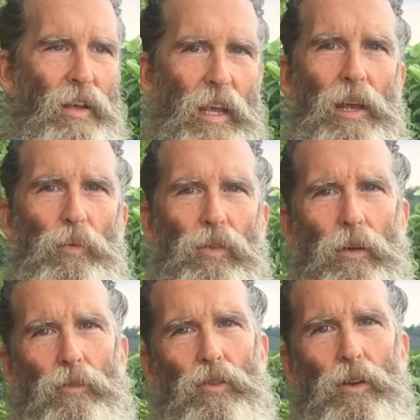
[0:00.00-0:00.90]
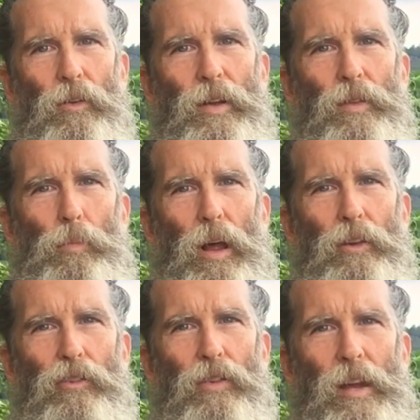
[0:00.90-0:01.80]
keeps the sugar in the
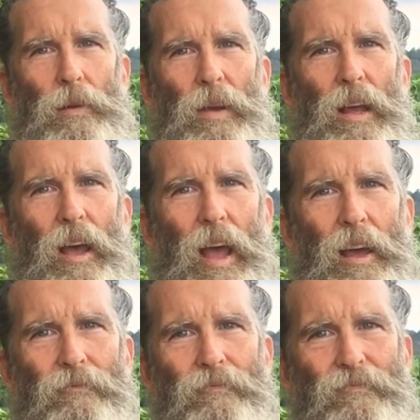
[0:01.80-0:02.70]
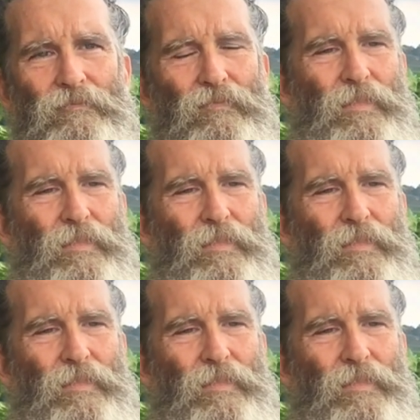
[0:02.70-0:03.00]
bloodstream and